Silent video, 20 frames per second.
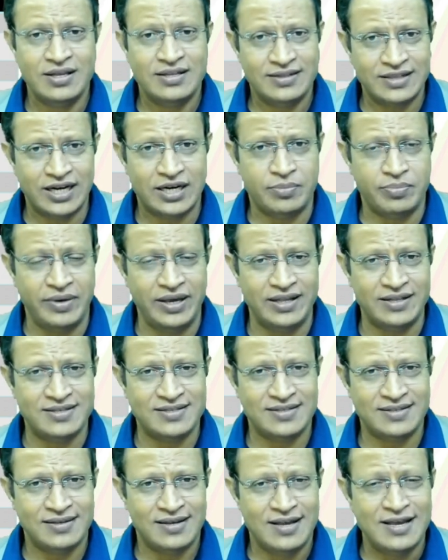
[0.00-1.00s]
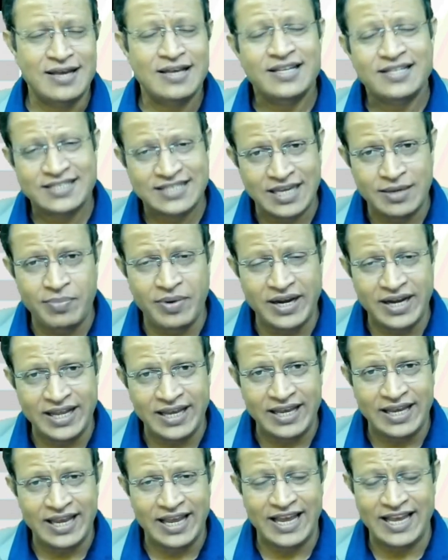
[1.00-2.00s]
That means CBT